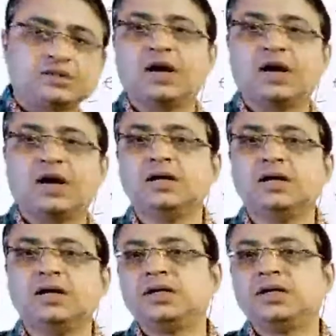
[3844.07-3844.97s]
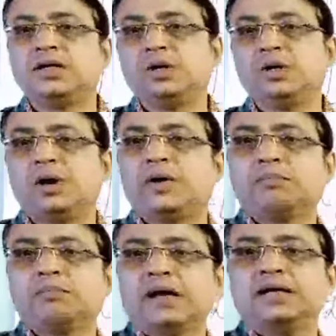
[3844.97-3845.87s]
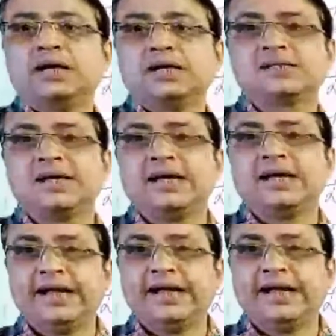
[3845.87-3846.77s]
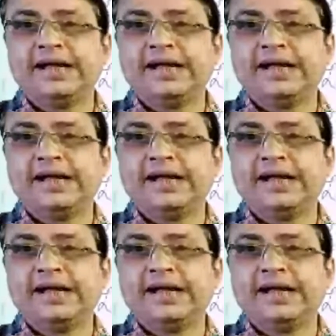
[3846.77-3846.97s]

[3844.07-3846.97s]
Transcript: 1 e to the power minus at.